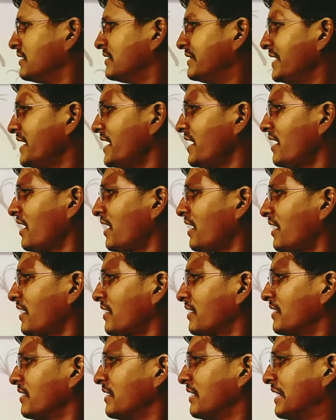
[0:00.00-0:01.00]
they are
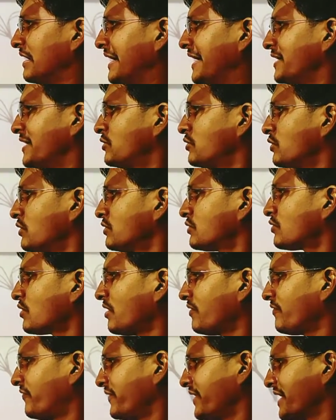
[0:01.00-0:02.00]

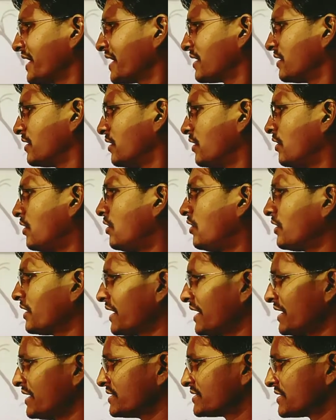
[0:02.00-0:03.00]
heterotrophic
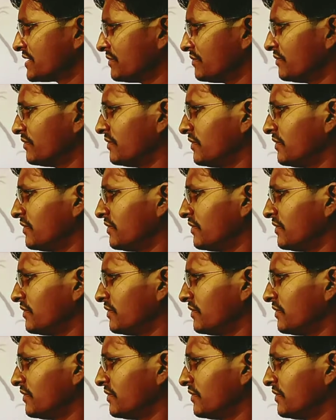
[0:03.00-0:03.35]
organism